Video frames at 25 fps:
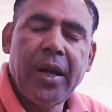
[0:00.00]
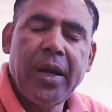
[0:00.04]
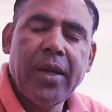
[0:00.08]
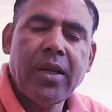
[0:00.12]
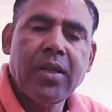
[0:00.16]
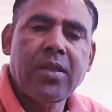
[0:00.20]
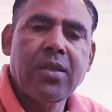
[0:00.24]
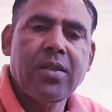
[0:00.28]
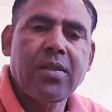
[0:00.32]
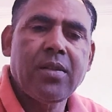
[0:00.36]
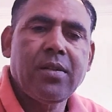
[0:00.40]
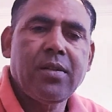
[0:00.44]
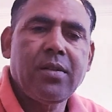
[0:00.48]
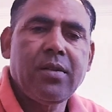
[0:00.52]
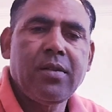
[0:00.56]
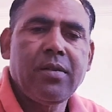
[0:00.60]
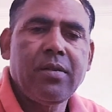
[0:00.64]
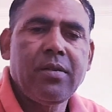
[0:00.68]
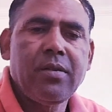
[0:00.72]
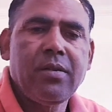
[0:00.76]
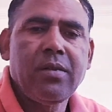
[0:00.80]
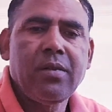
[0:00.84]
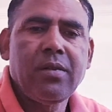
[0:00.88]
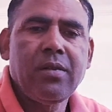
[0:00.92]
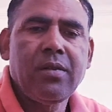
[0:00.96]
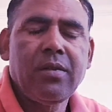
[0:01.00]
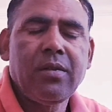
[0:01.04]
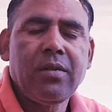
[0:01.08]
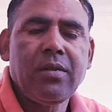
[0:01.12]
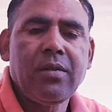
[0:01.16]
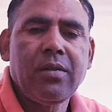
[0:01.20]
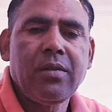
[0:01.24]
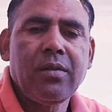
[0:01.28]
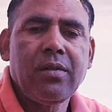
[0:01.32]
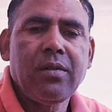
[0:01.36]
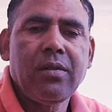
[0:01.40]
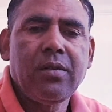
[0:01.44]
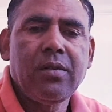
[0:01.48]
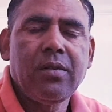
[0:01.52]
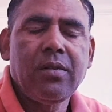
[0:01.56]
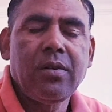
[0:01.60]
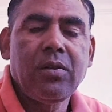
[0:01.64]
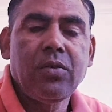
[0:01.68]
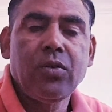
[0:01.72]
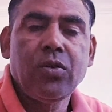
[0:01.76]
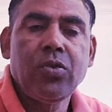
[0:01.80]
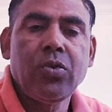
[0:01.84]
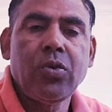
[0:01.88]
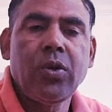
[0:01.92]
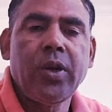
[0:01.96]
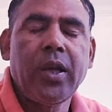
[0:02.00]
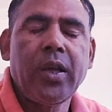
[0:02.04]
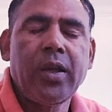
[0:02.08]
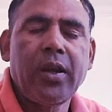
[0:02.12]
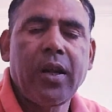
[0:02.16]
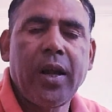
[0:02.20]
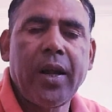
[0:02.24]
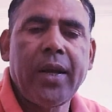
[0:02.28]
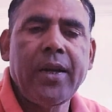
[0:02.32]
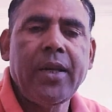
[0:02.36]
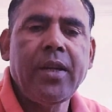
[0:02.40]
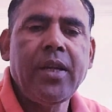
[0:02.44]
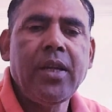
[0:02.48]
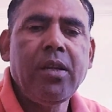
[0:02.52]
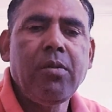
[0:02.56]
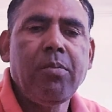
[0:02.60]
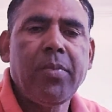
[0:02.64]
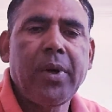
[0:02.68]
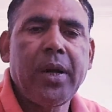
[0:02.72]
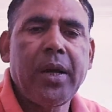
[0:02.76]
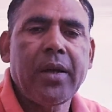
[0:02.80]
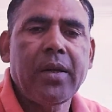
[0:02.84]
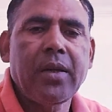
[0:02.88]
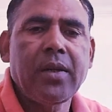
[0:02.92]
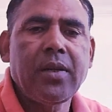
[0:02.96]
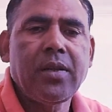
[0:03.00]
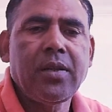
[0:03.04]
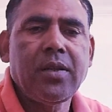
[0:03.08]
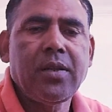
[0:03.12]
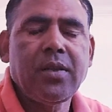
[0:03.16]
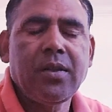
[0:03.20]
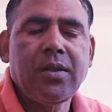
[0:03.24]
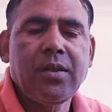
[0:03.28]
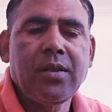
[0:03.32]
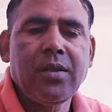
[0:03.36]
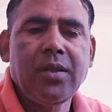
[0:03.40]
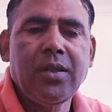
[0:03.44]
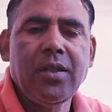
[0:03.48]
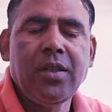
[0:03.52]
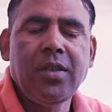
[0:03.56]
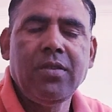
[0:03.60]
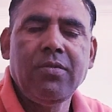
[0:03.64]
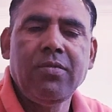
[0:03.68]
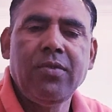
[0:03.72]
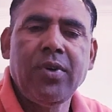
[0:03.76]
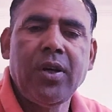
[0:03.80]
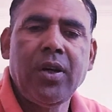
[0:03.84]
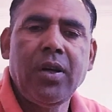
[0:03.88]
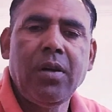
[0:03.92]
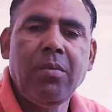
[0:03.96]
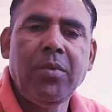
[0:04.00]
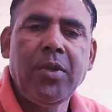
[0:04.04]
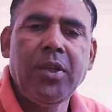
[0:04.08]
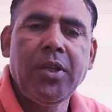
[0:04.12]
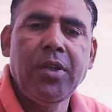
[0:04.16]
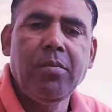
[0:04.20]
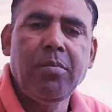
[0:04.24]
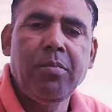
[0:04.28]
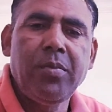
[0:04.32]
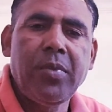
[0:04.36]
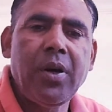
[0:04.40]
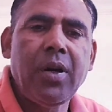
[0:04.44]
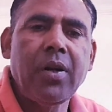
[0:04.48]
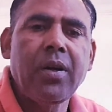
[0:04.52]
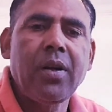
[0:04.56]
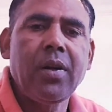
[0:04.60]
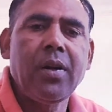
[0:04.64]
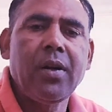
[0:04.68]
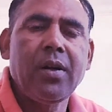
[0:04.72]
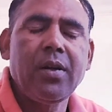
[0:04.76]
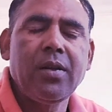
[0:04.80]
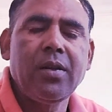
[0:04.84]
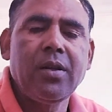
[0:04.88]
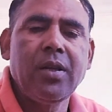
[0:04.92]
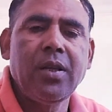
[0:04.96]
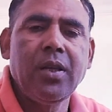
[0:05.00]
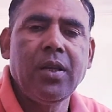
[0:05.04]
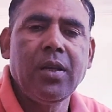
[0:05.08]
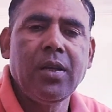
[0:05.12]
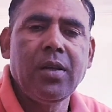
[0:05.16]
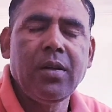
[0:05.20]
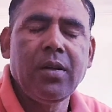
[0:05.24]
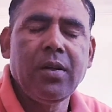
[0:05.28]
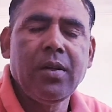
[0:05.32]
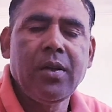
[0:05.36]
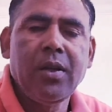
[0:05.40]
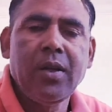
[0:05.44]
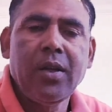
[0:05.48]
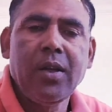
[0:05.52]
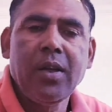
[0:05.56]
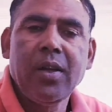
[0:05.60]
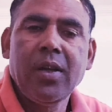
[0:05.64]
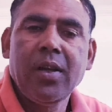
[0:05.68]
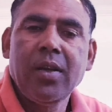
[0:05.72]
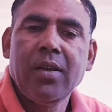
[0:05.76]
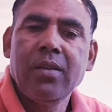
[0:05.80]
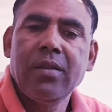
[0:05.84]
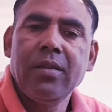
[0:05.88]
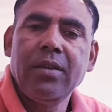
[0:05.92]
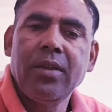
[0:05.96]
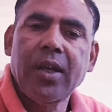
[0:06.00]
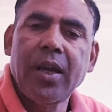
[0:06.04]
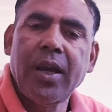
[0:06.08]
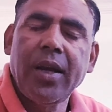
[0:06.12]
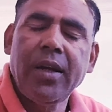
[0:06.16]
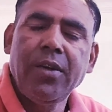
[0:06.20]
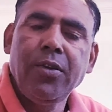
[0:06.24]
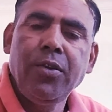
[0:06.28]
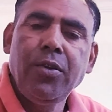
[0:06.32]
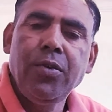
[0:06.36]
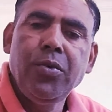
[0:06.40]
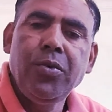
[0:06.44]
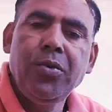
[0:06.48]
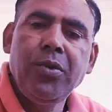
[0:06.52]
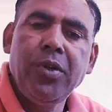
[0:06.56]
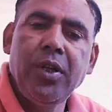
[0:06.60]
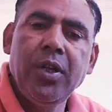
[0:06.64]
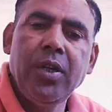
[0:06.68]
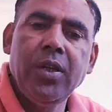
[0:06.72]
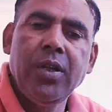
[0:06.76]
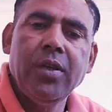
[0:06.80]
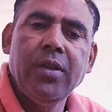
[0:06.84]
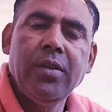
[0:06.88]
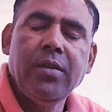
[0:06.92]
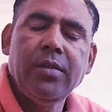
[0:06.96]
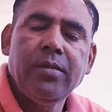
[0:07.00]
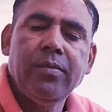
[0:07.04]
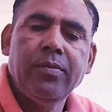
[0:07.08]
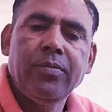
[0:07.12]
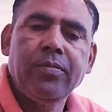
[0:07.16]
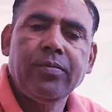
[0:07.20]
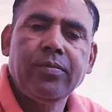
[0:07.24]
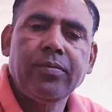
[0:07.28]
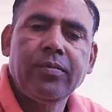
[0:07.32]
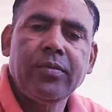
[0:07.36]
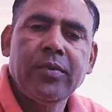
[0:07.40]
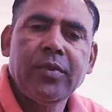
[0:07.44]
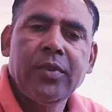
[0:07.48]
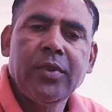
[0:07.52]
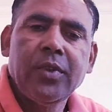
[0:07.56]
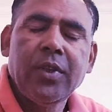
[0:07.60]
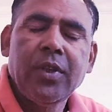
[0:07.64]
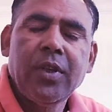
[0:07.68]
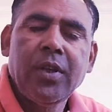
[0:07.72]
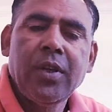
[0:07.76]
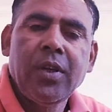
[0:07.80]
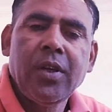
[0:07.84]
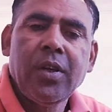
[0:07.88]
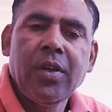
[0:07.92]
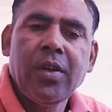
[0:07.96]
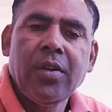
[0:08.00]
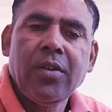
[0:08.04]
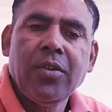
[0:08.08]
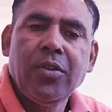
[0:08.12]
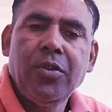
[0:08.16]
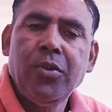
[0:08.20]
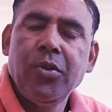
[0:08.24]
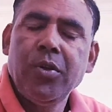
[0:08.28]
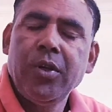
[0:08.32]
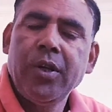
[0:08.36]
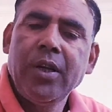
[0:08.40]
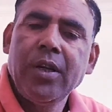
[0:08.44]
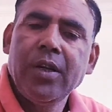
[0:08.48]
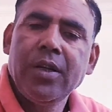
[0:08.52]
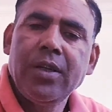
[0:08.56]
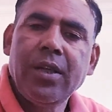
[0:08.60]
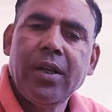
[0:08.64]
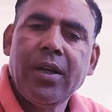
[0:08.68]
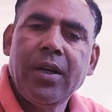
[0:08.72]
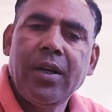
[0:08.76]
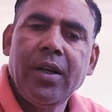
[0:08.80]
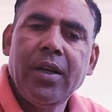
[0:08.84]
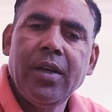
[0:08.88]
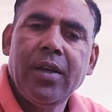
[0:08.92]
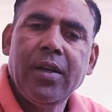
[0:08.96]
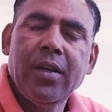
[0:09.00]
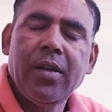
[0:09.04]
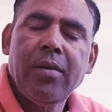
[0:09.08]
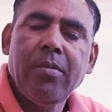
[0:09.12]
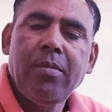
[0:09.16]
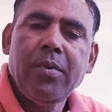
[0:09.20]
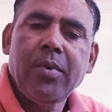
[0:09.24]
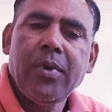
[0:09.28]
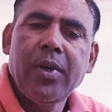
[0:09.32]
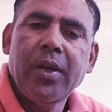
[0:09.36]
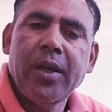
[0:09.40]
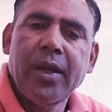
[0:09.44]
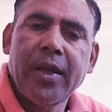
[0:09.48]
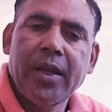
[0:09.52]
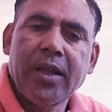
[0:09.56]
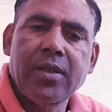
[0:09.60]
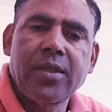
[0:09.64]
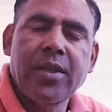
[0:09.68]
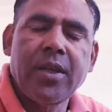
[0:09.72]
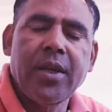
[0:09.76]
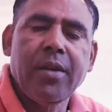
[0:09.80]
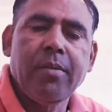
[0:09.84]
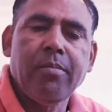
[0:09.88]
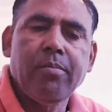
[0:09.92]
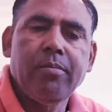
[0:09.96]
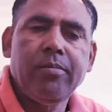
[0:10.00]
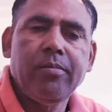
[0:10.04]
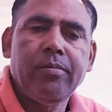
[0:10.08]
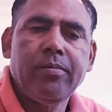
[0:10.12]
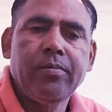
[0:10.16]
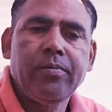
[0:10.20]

practice sorry writing practice is one of the important thing that you need during the day of exam